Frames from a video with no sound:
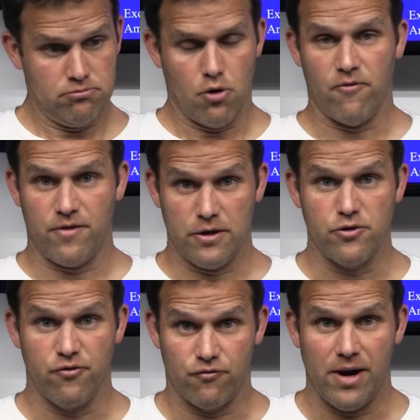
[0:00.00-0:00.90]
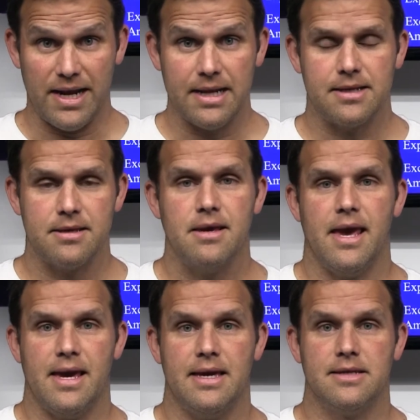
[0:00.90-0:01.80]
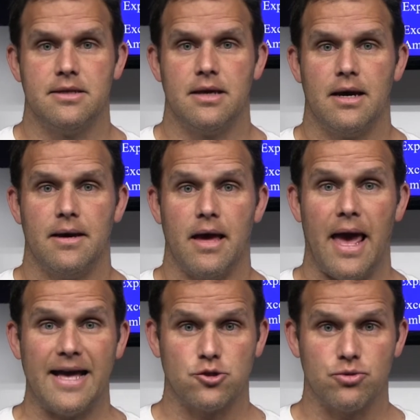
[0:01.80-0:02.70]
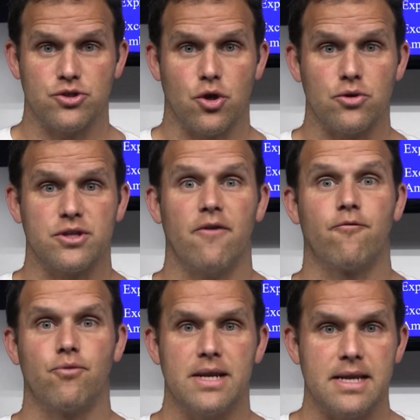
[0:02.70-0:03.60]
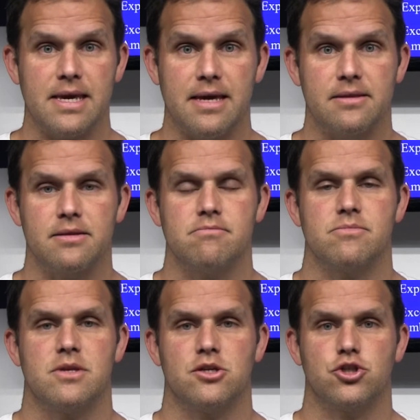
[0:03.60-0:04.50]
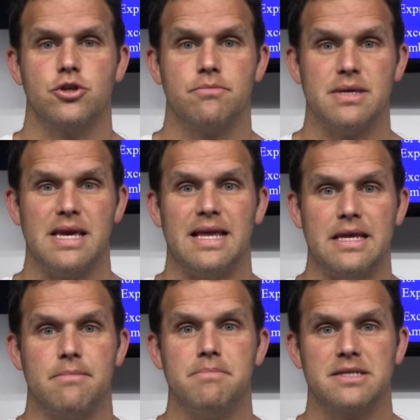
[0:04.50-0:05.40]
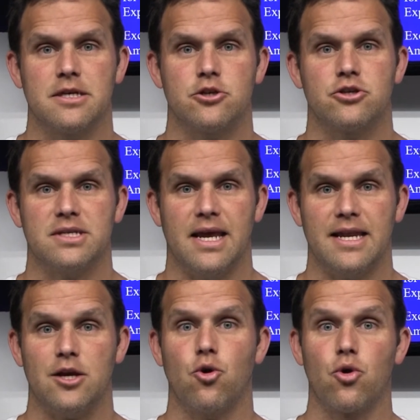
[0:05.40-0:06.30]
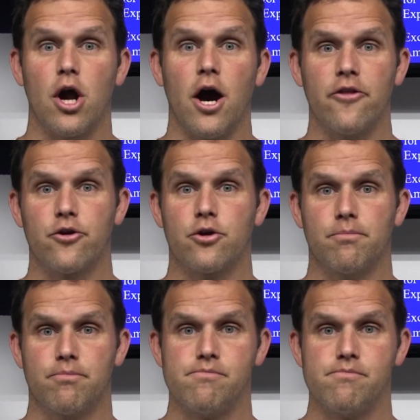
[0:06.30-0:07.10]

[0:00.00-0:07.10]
hopefully you've read it, and as a result of reading it, there shouldn't be any misunderstanding or other